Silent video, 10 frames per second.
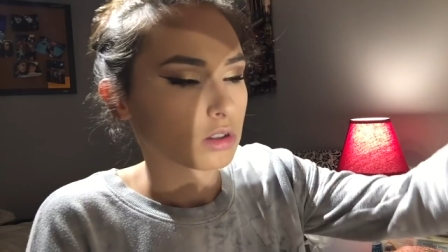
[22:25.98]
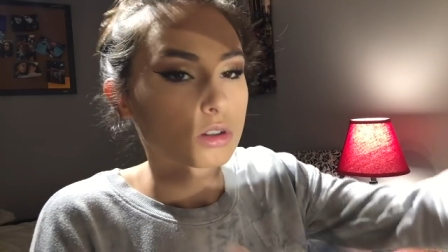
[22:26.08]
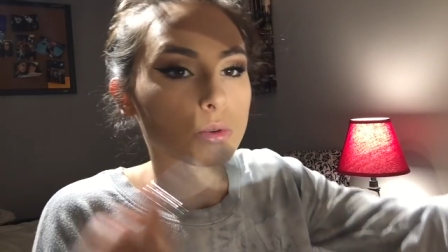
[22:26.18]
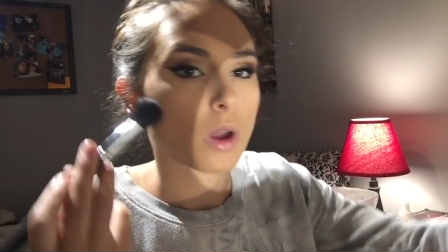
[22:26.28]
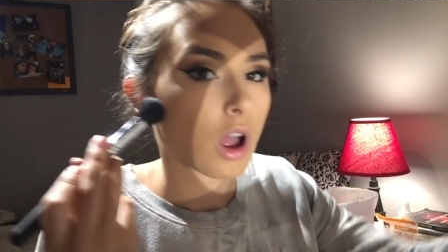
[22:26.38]

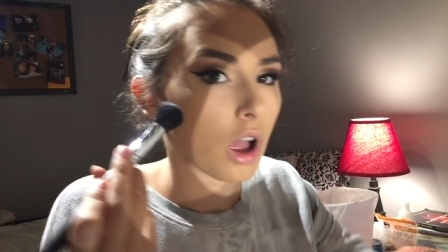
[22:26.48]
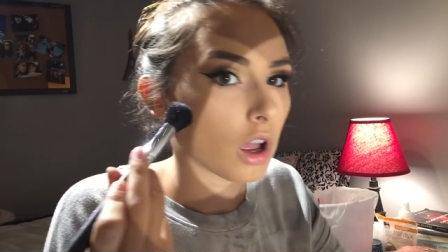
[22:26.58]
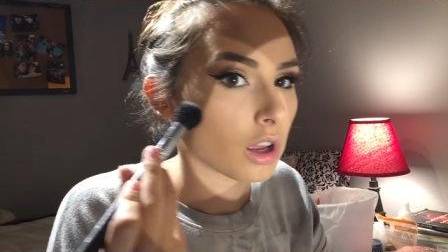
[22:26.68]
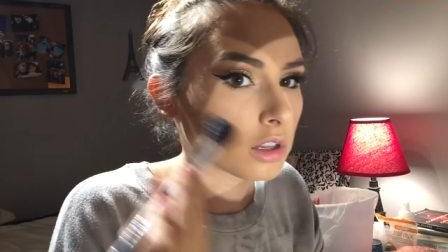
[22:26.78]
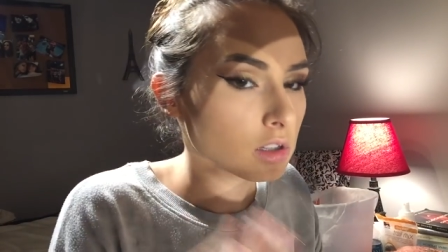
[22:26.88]
To
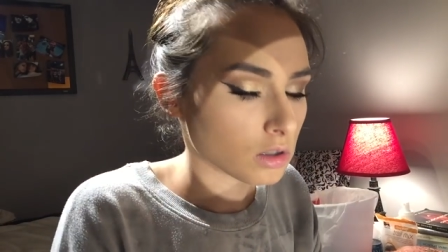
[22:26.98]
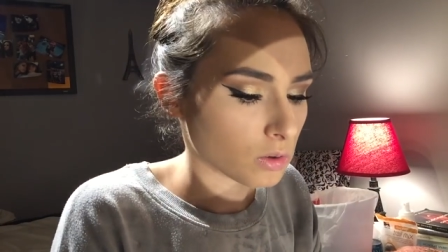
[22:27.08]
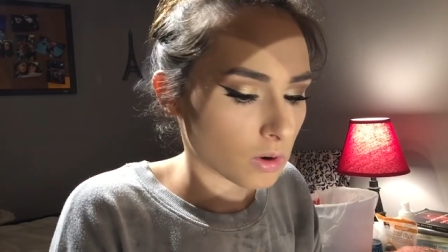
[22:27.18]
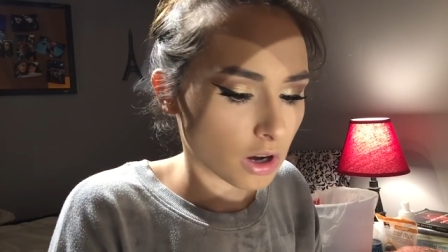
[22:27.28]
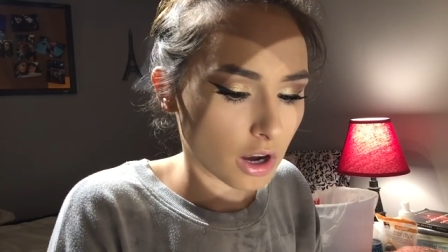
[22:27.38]

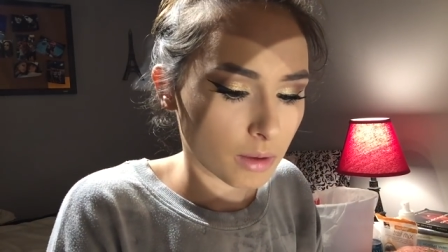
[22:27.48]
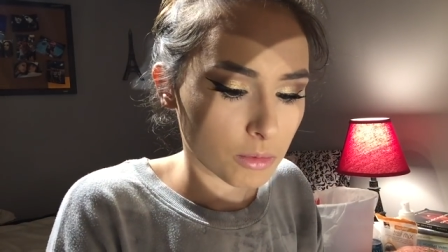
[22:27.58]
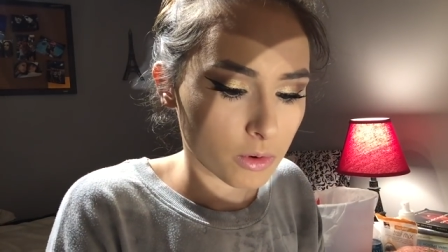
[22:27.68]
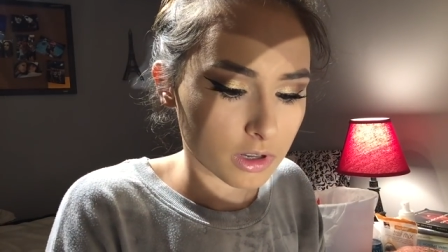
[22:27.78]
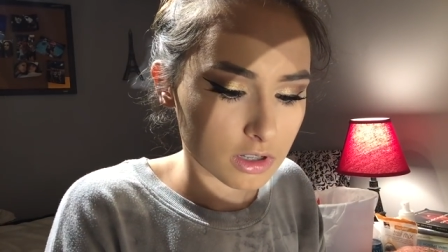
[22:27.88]
contour,
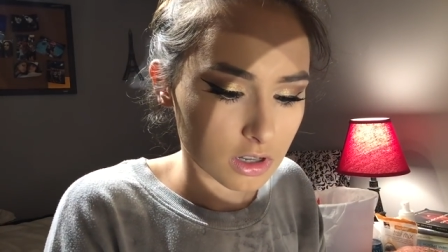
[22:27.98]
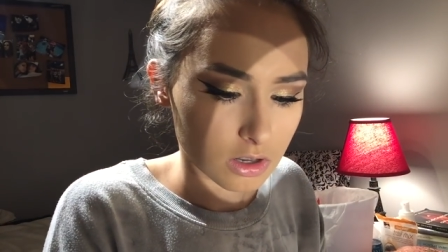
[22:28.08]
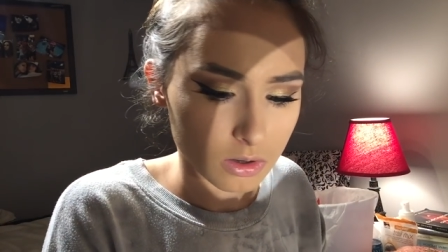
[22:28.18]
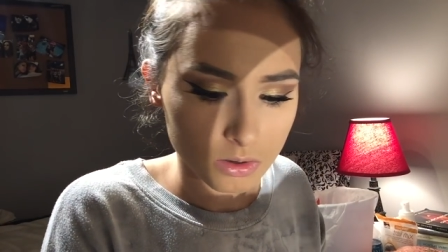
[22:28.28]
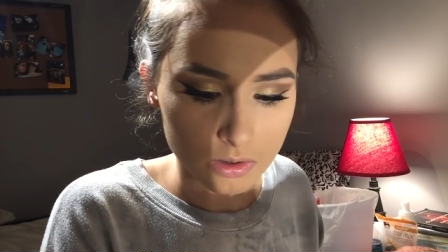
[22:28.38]
I'm going to
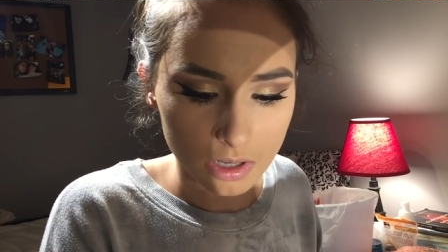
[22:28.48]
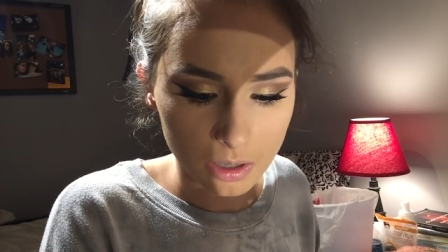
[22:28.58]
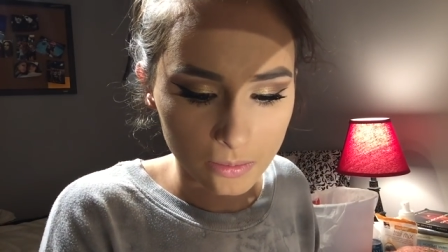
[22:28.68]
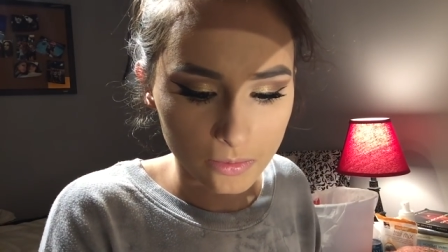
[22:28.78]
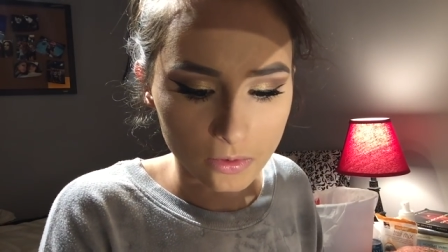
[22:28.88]
use
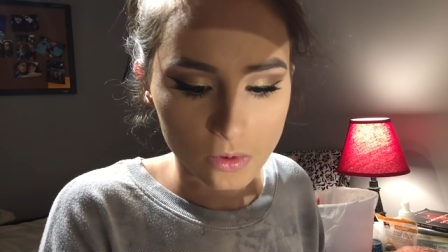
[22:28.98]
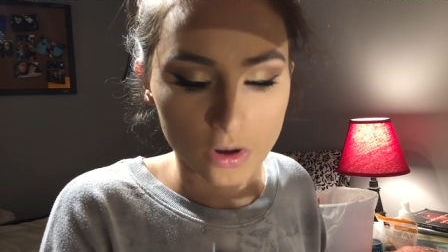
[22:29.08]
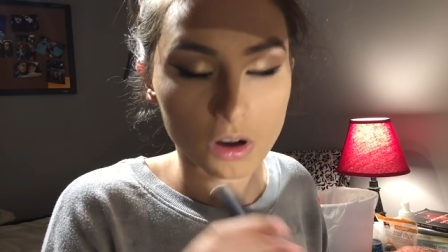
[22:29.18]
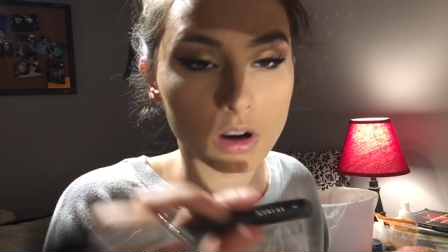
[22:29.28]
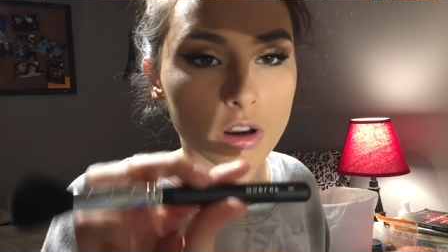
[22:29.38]

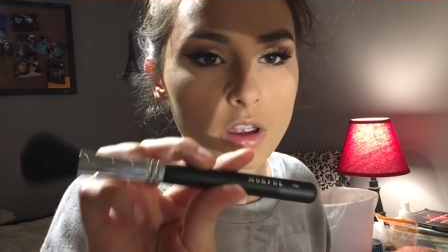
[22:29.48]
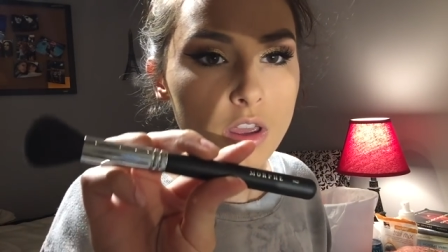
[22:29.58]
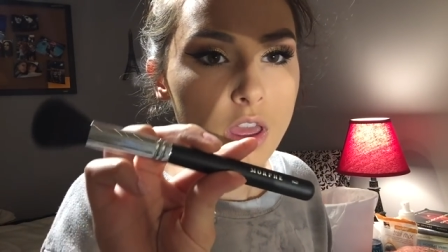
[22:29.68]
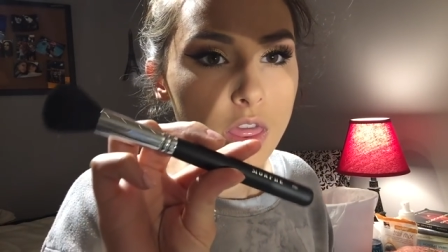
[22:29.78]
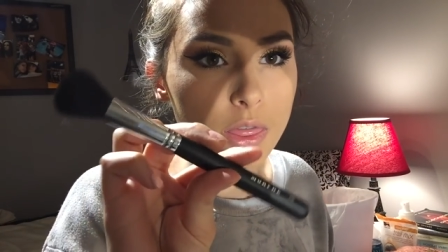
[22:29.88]
M413,
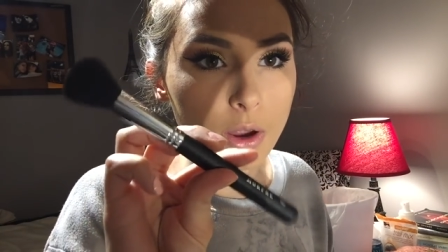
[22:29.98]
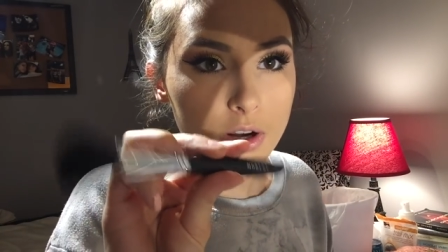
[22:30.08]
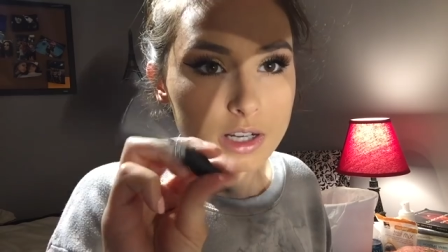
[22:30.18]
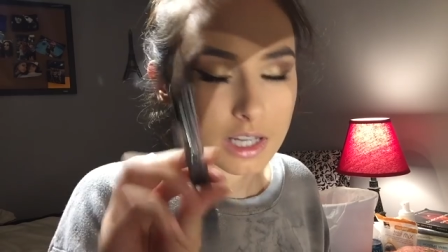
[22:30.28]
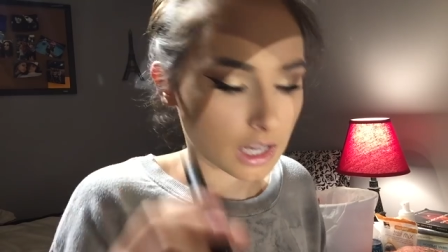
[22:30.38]

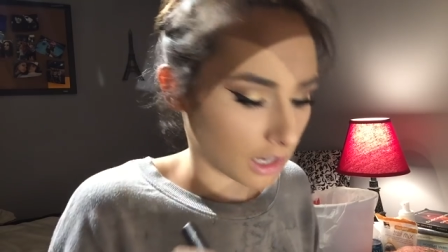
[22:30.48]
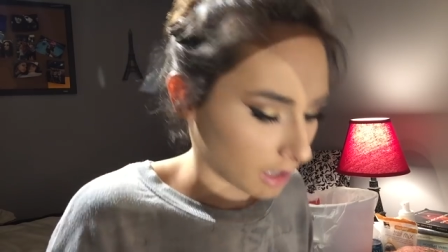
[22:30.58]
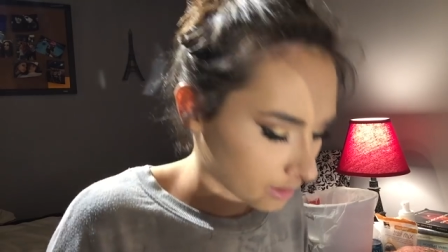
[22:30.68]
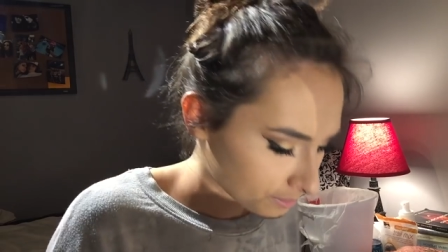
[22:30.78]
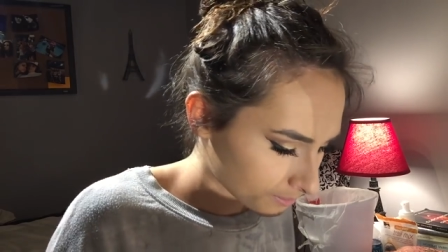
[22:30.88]

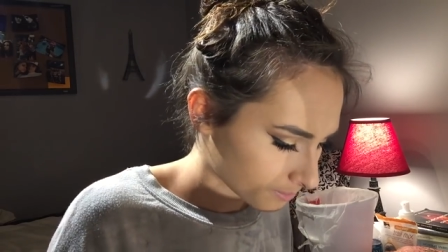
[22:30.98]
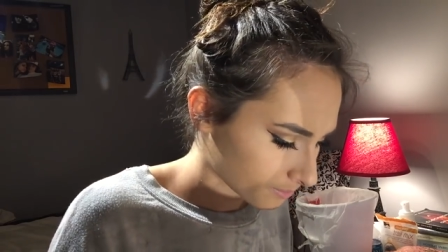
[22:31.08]
and